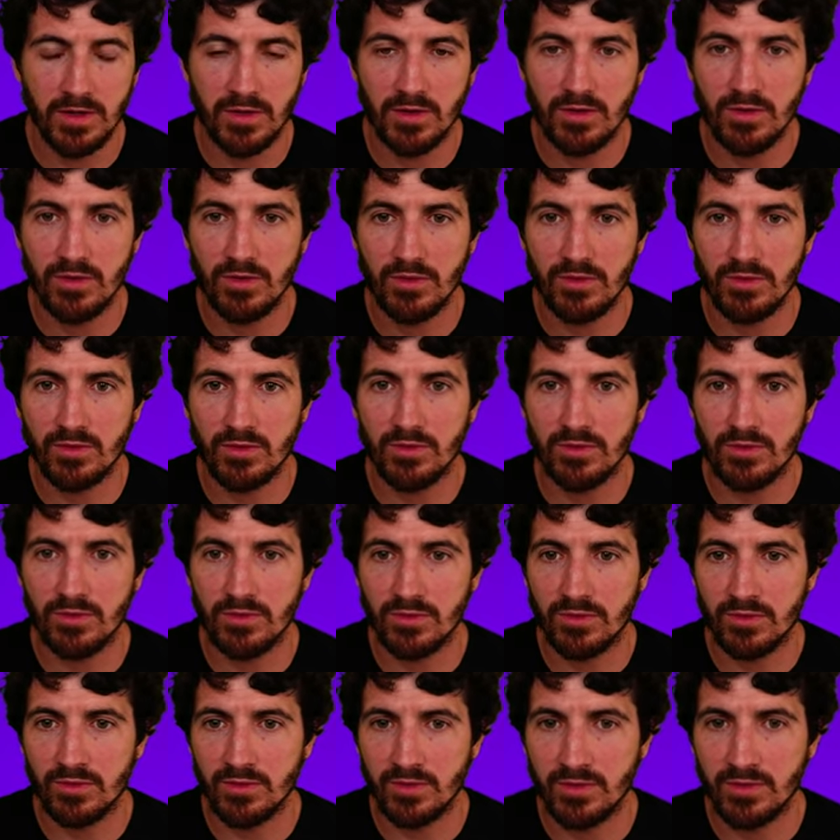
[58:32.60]

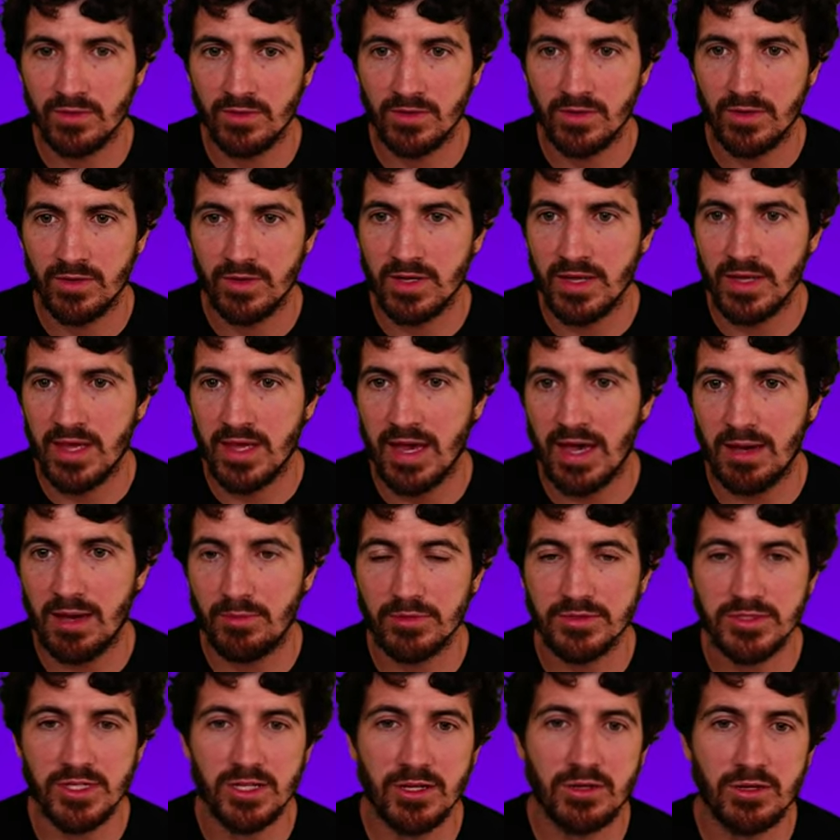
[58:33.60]
here.
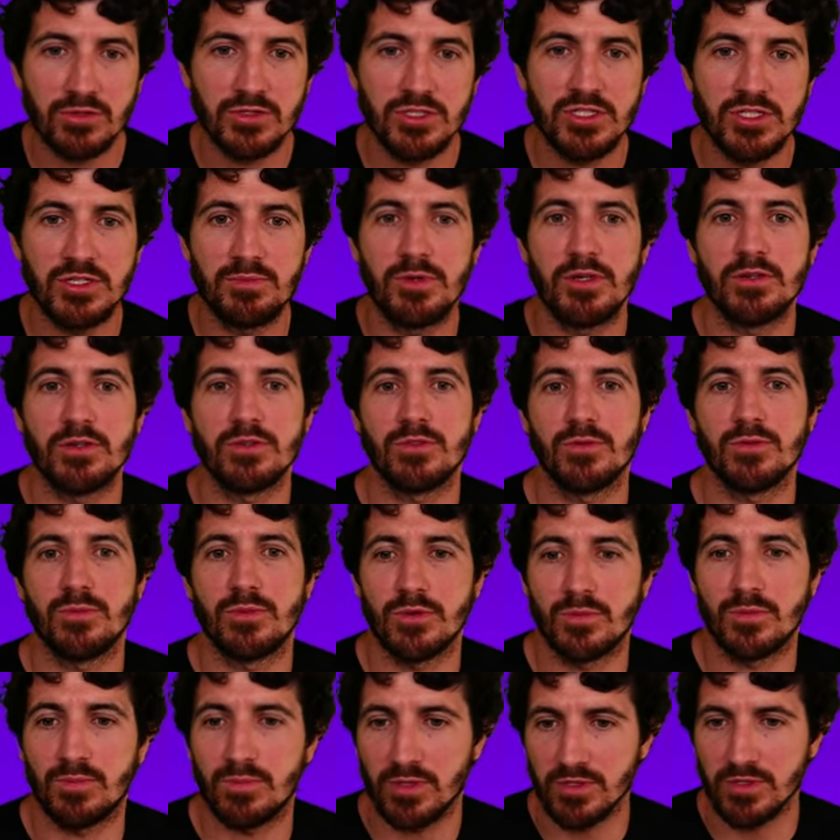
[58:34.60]
Apple Silicon GPU
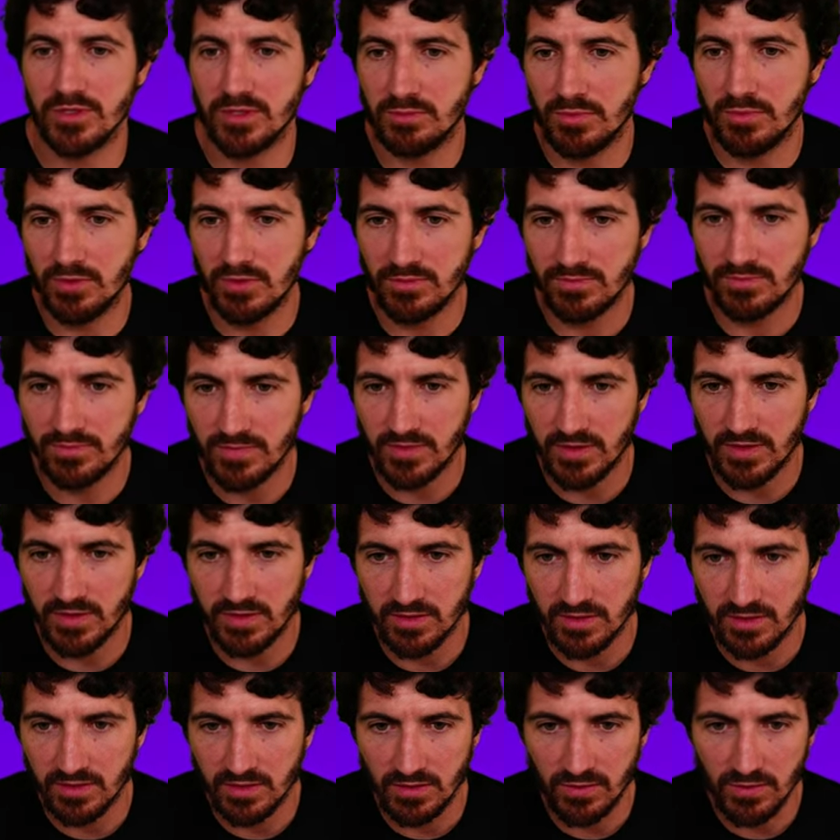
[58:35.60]
support possible.
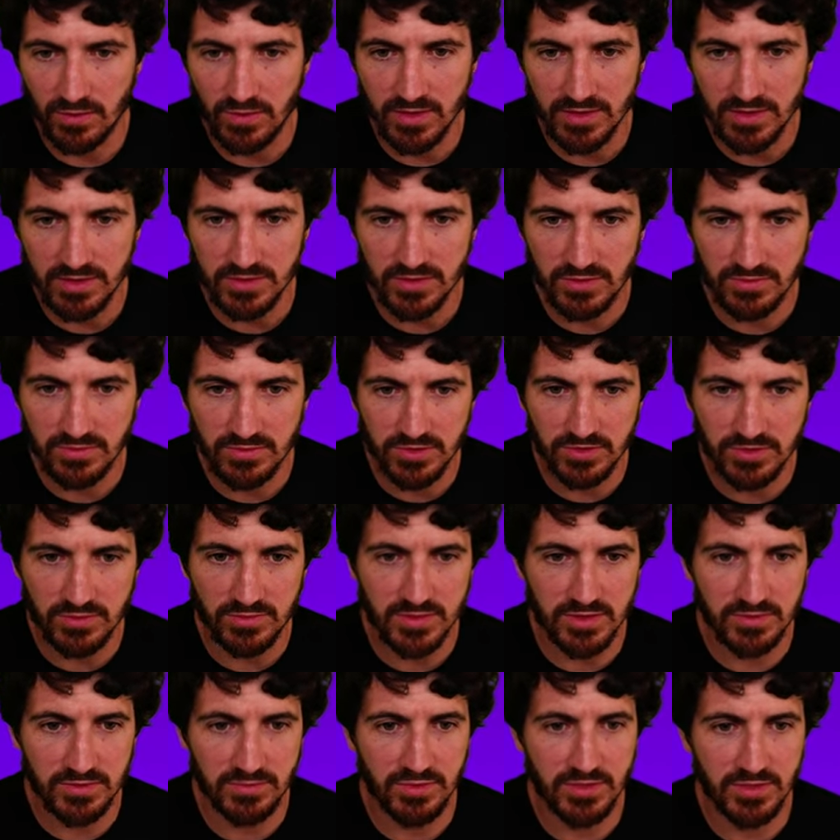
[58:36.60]
The QDAX derivation is
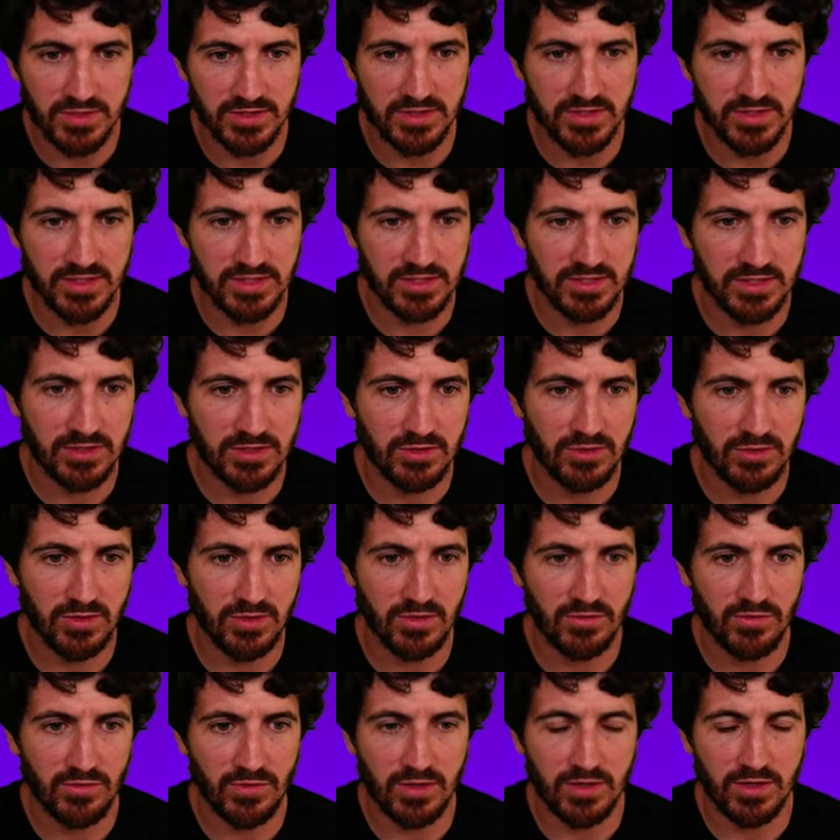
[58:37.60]
very impressive. Doesn't you know
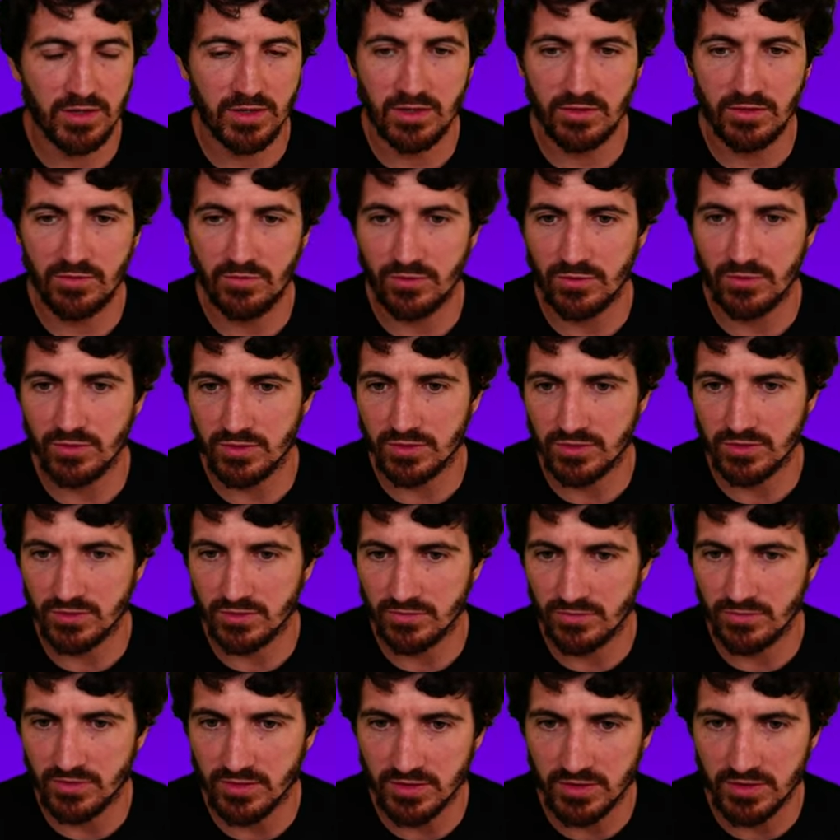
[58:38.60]
if any efforts
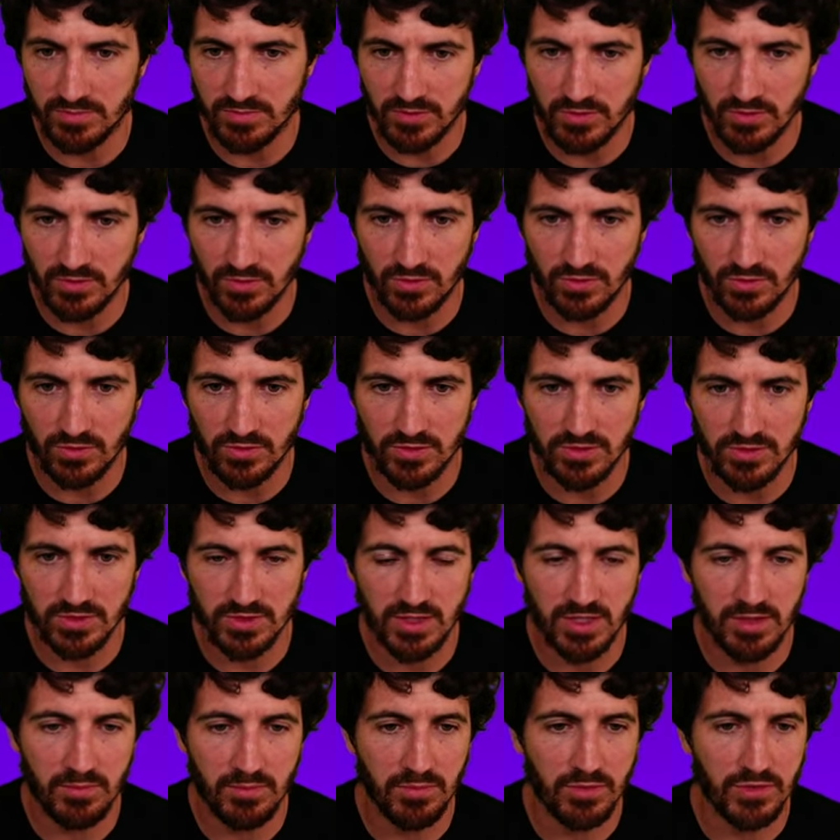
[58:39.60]
of the GPU cores
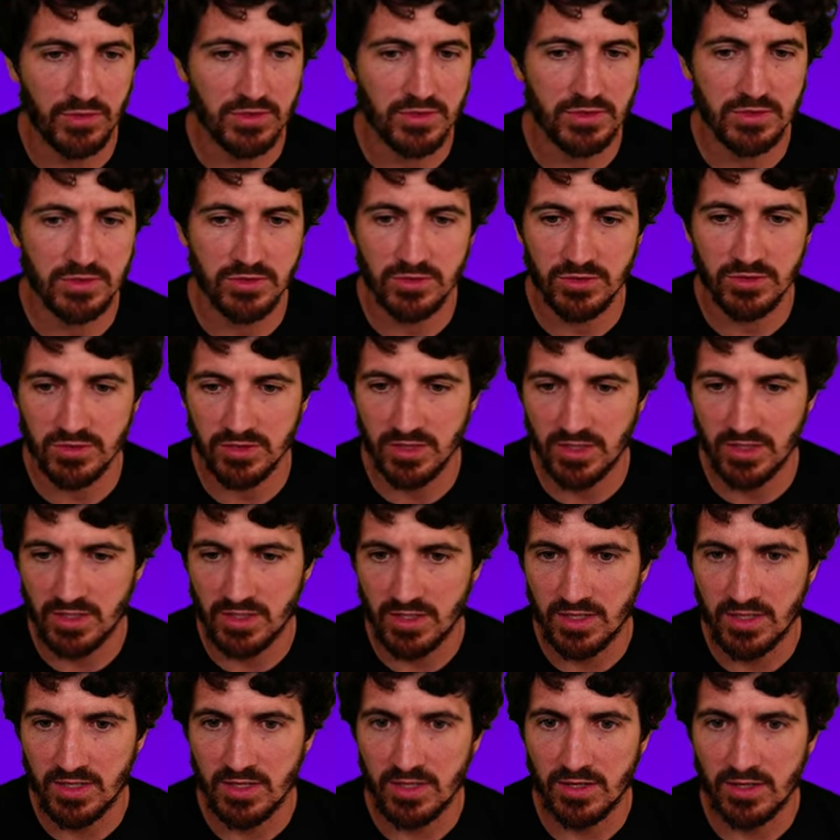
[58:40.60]
and the M processors?
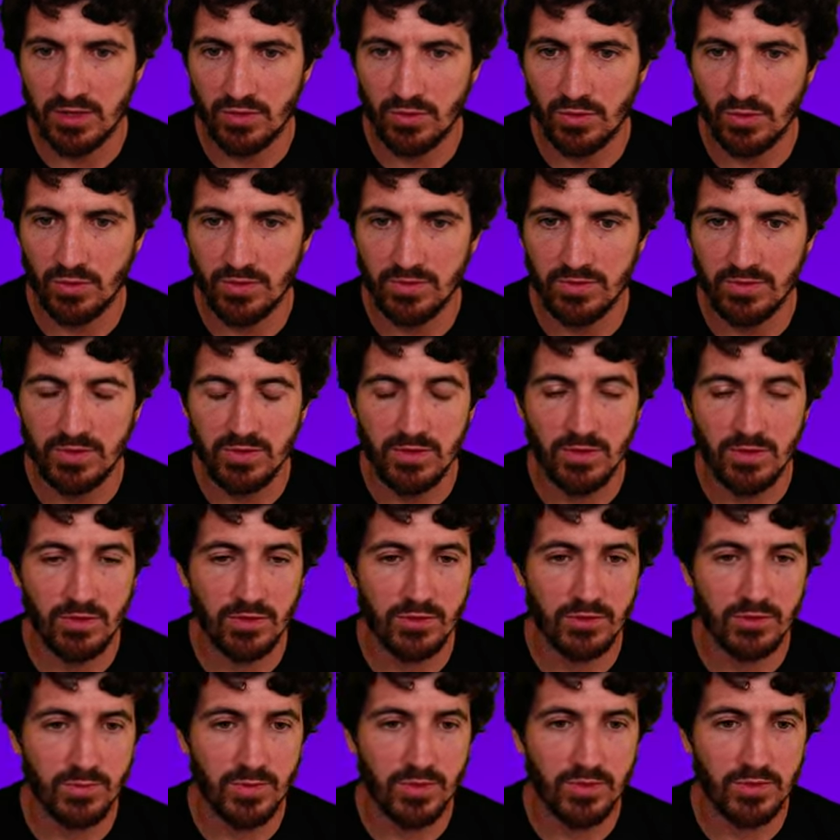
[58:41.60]
You can see the
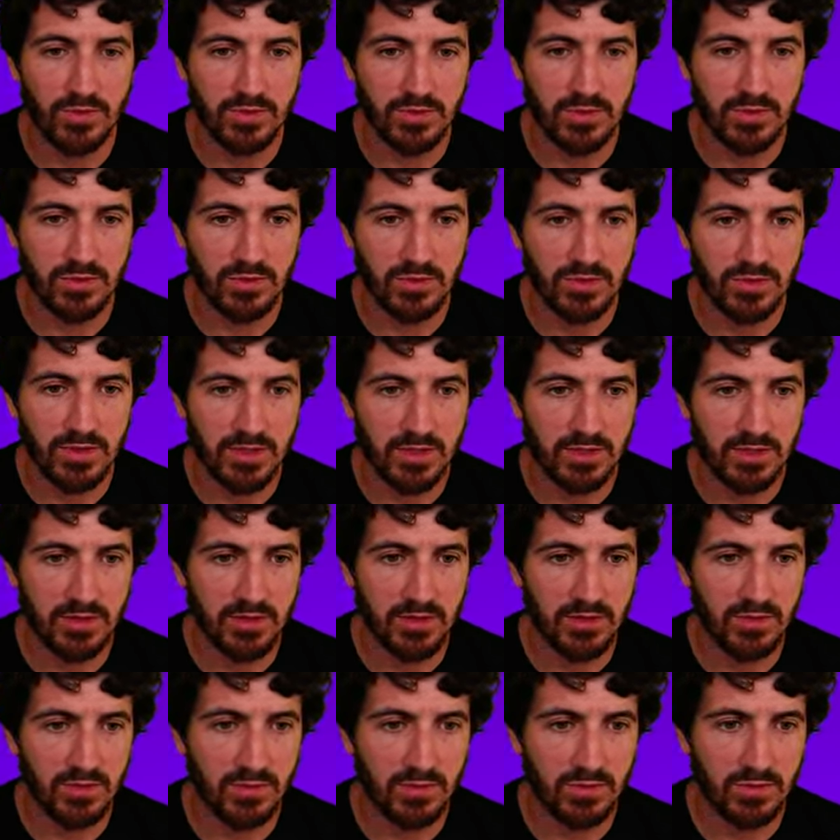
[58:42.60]
author's previous notes
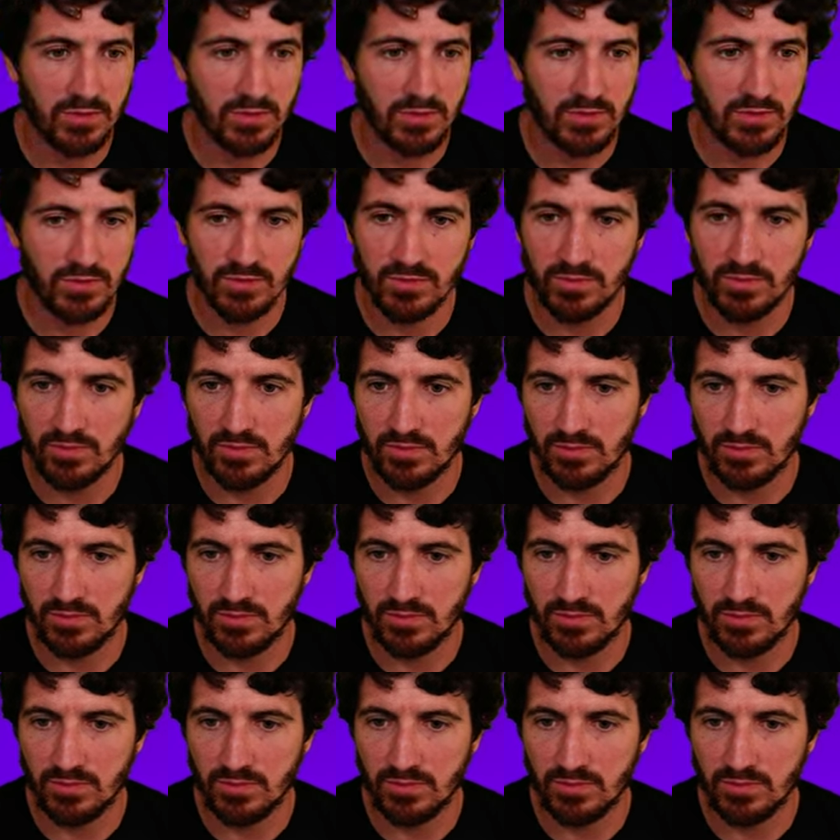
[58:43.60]
attempting to use